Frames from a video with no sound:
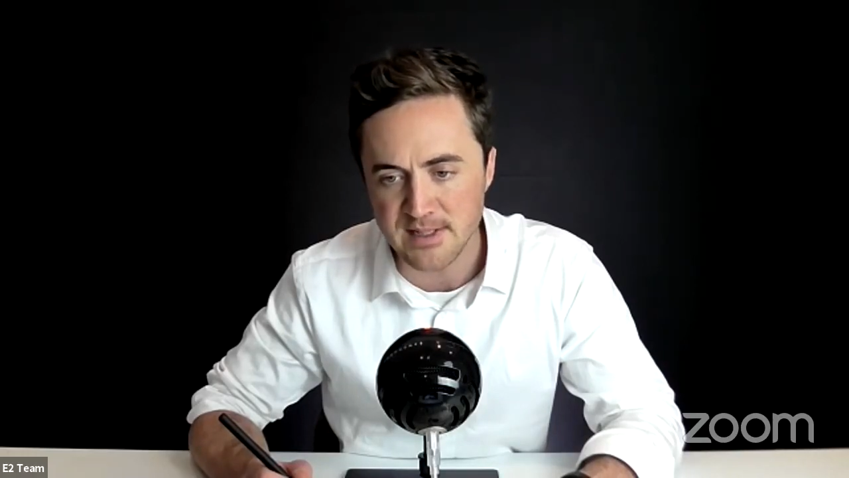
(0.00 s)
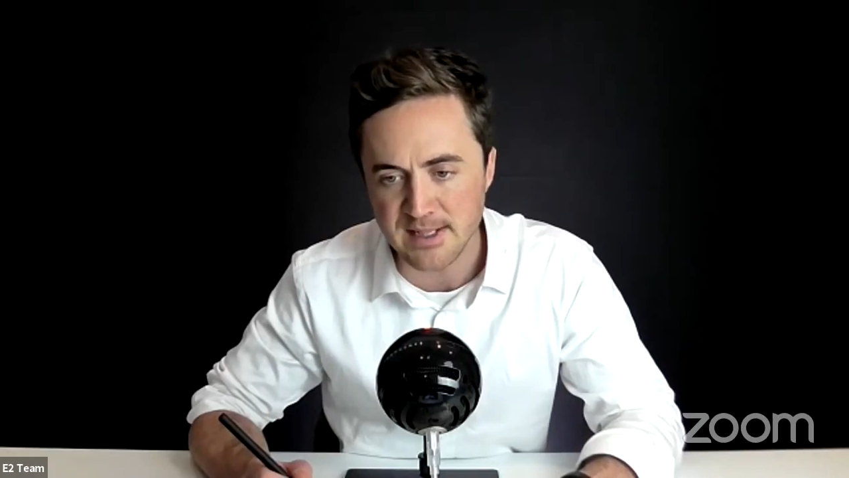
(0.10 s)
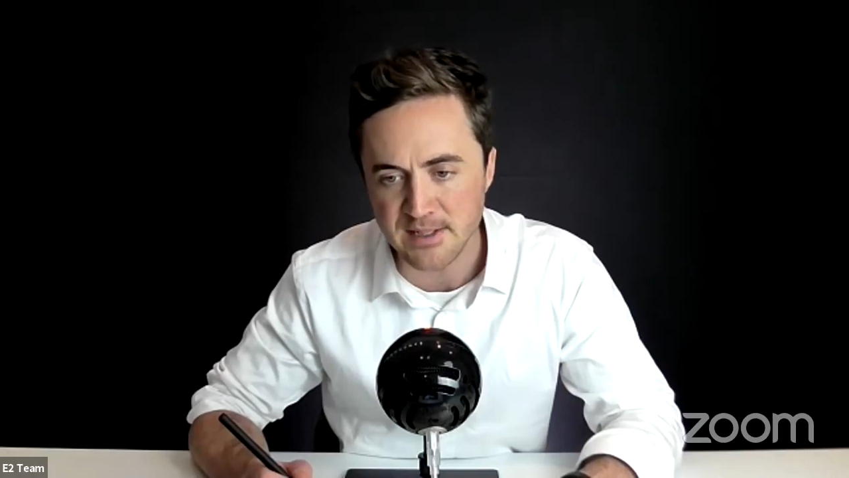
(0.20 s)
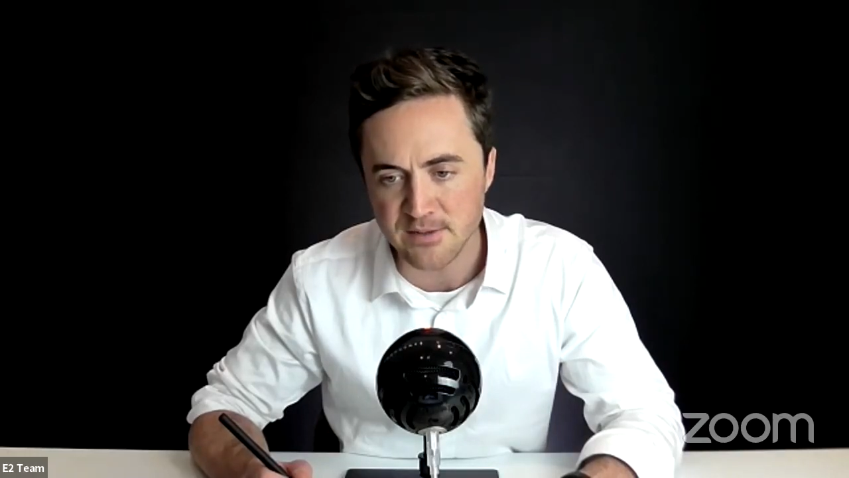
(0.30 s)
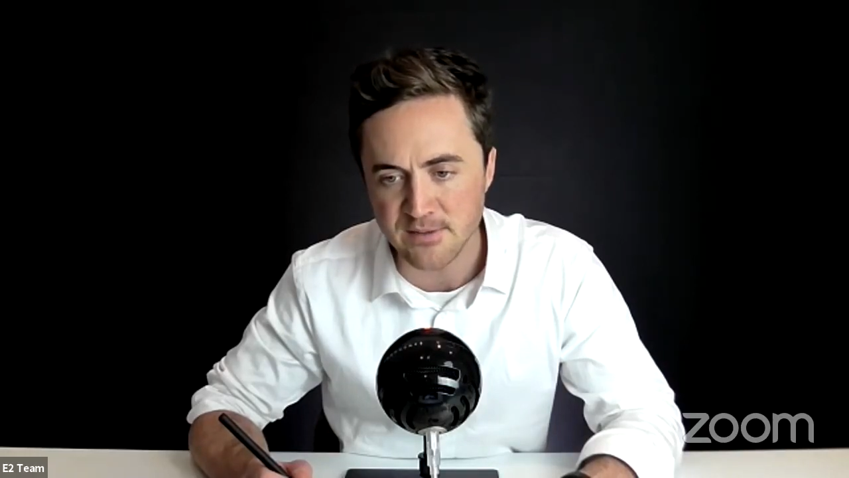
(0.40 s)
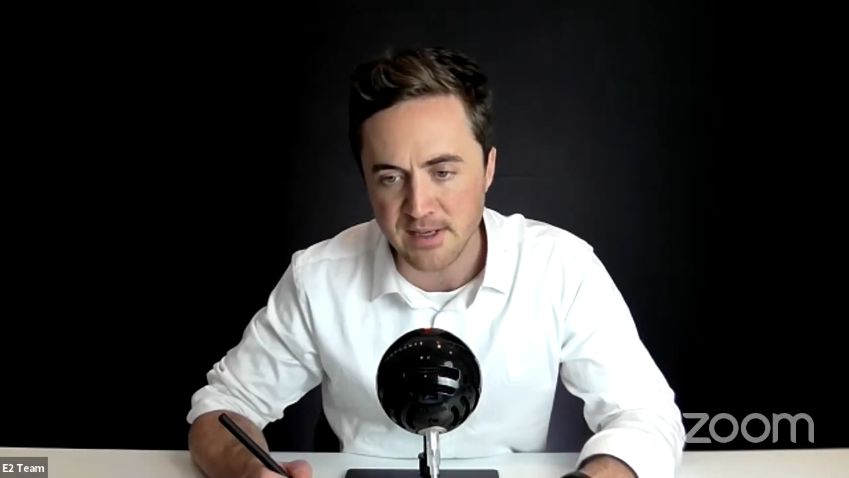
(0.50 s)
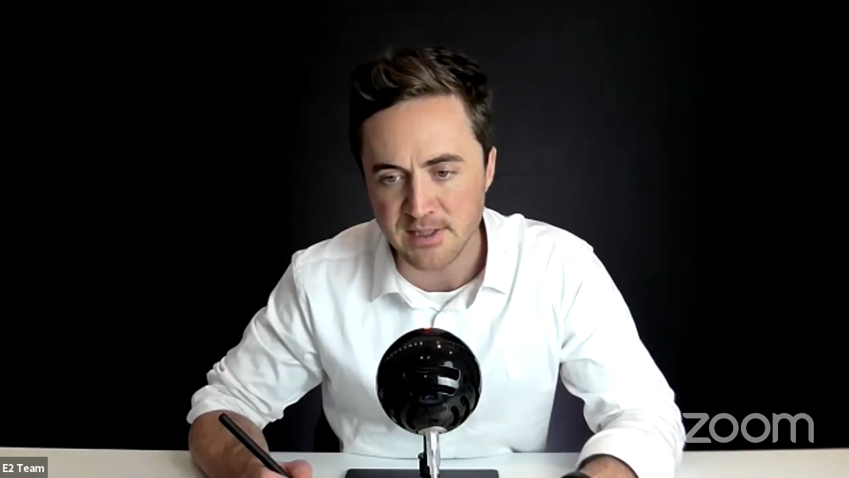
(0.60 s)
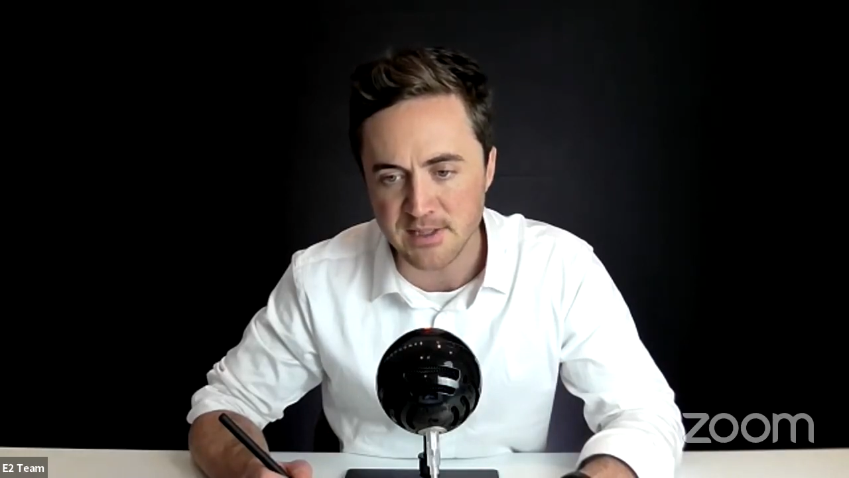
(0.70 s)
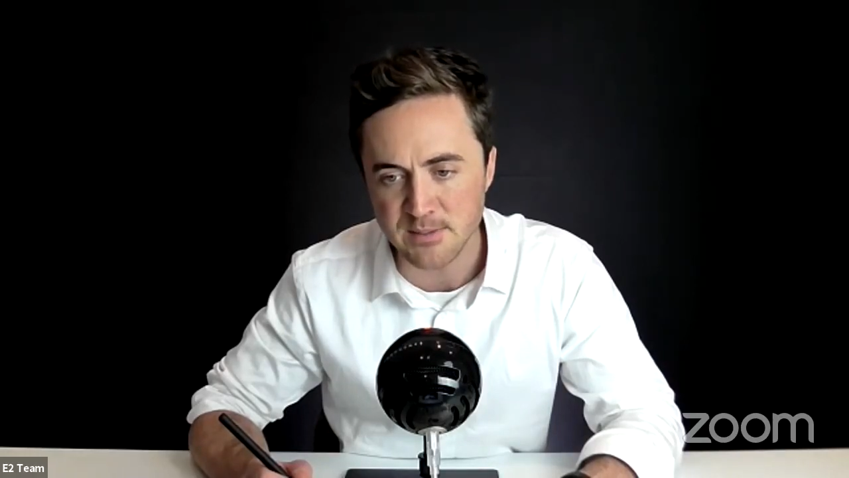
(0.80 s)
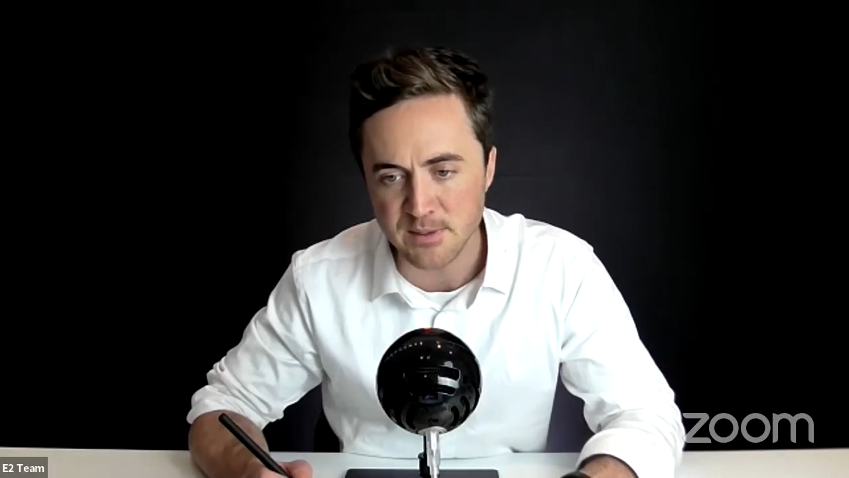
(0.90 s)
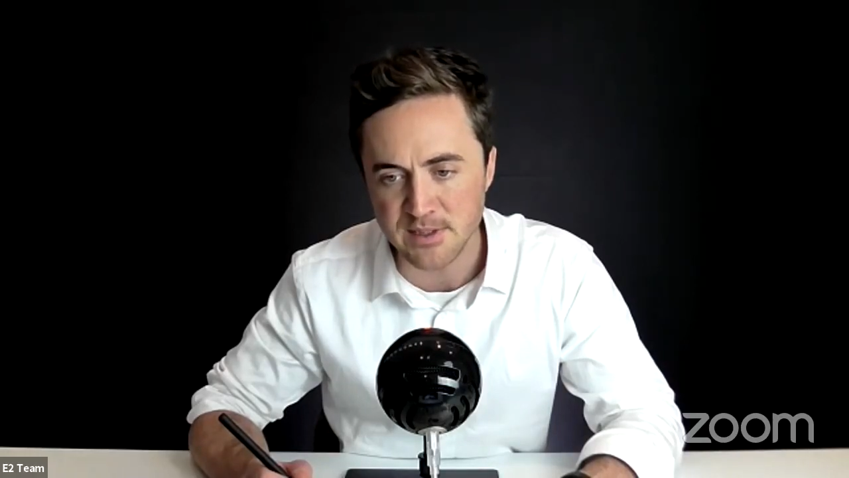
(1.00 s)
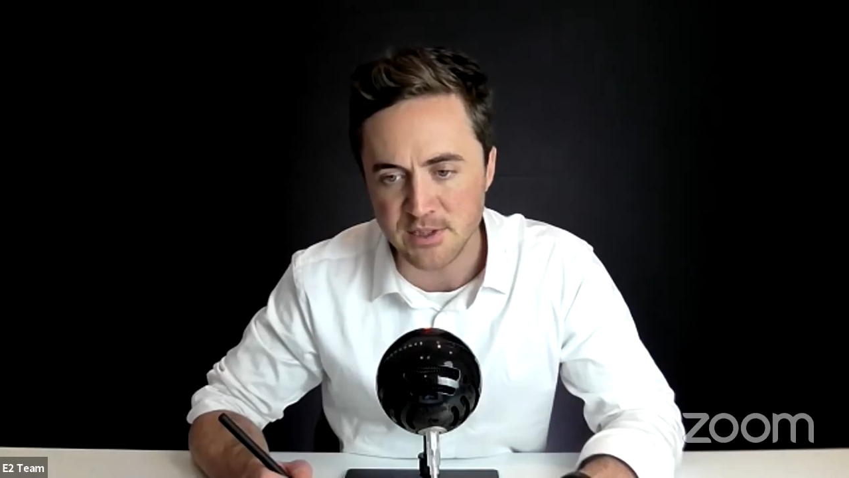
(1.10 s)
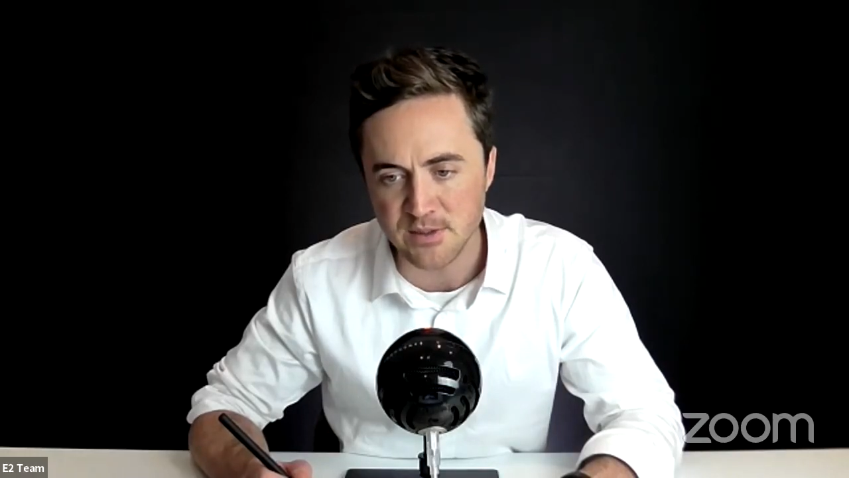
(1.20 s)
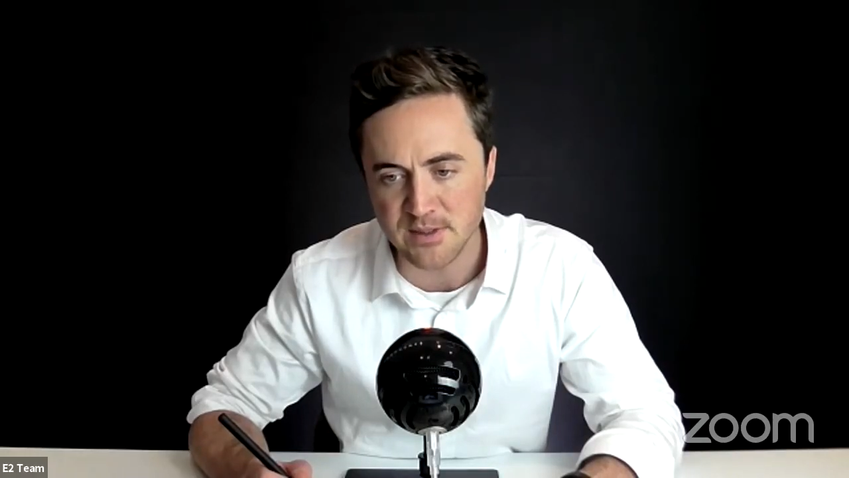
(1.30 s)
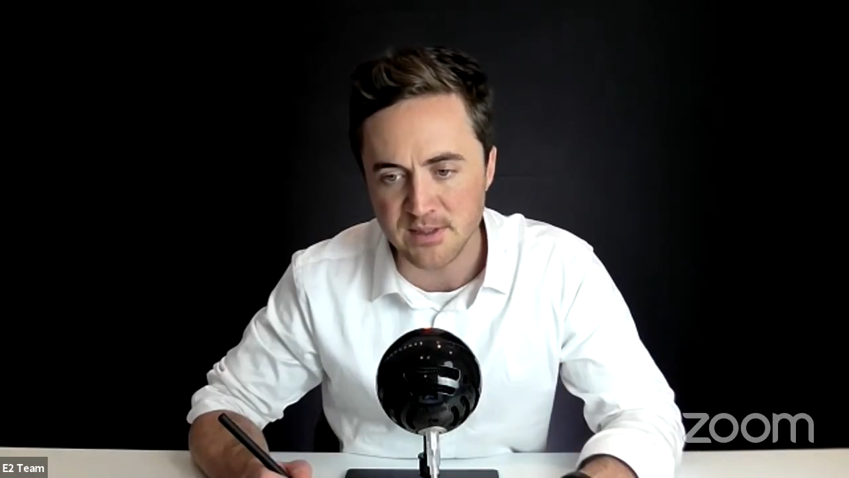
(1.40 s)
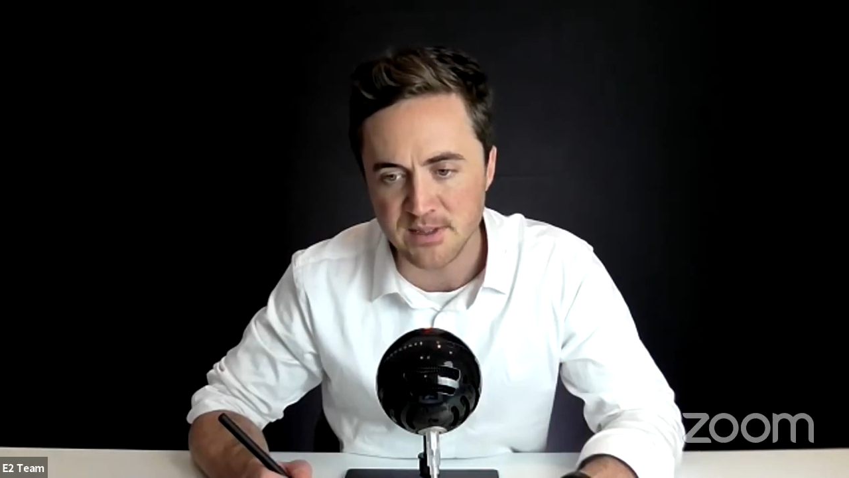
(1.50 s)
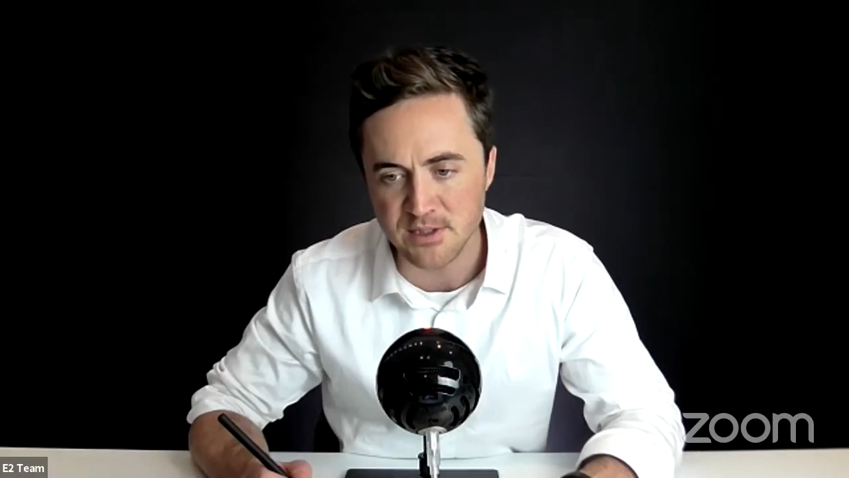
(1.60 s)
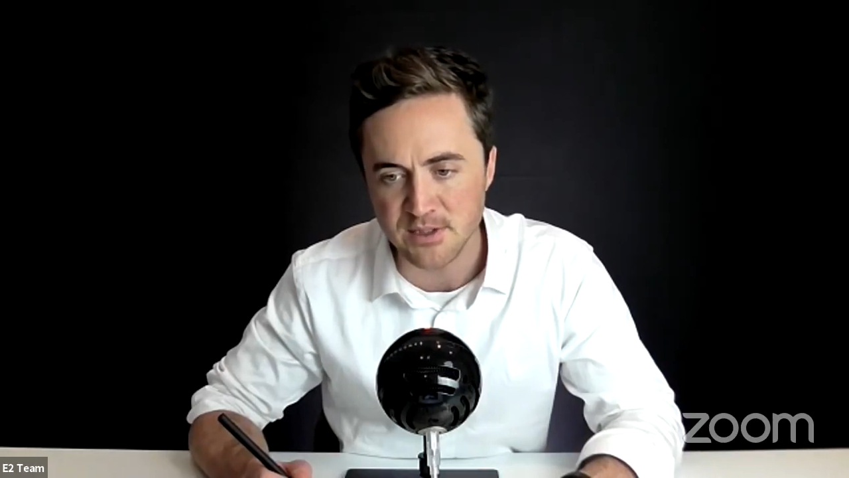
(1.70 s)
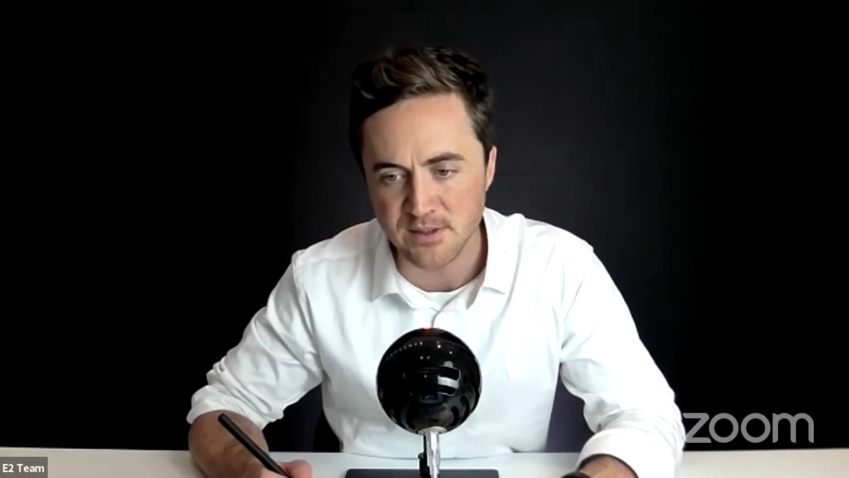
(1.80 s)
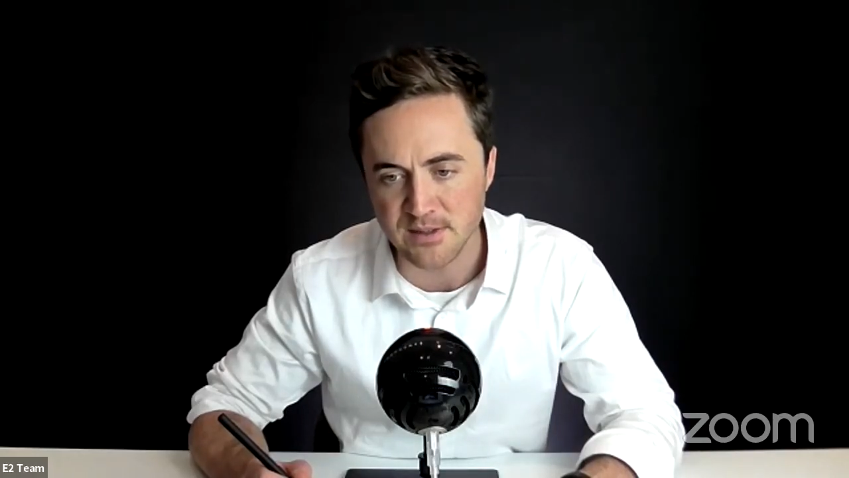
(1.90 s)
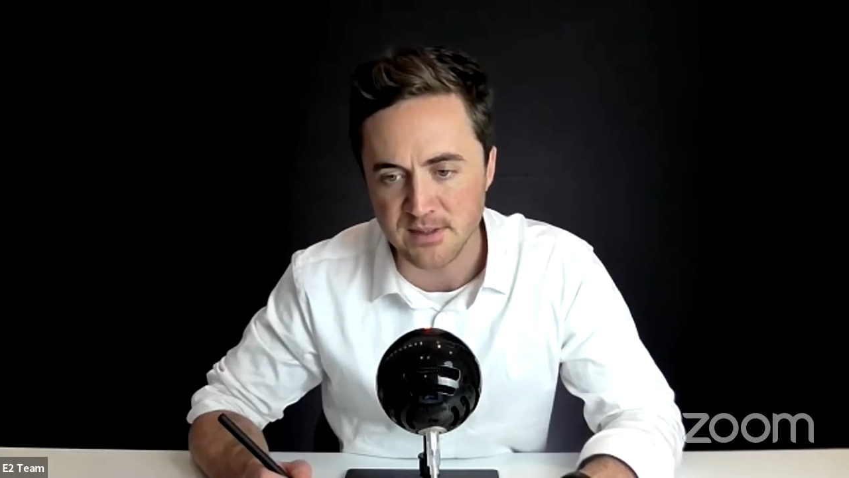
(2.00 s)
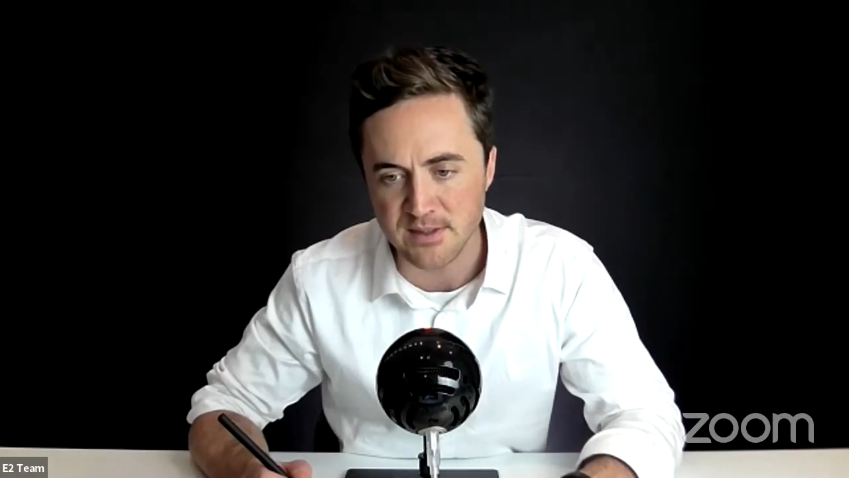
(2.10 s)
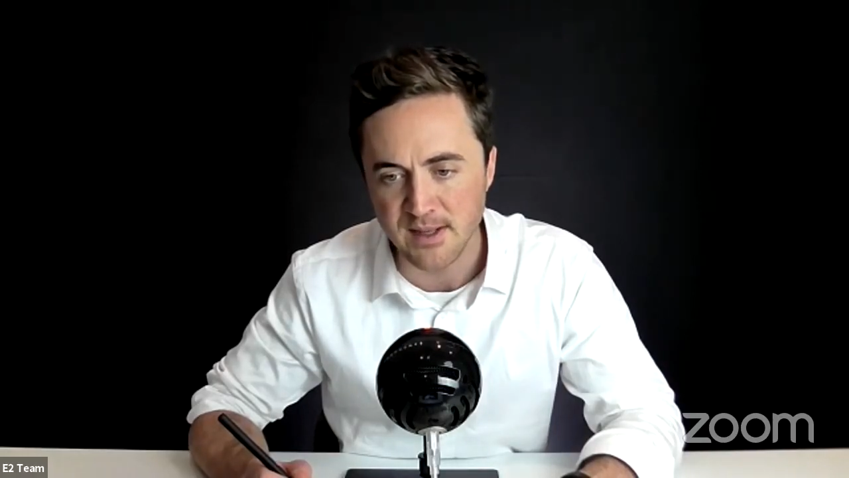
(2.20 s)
interactions between tutors and students,